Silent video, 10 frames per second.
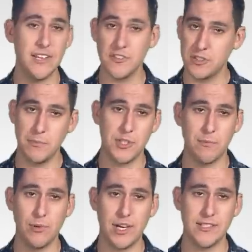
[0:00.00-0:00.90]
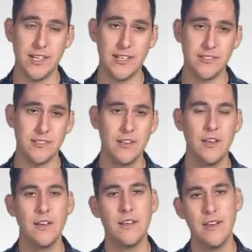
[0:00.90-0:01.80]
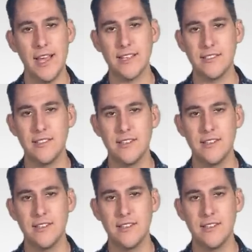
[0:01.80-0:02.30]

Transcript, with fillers: and the submission process. Next,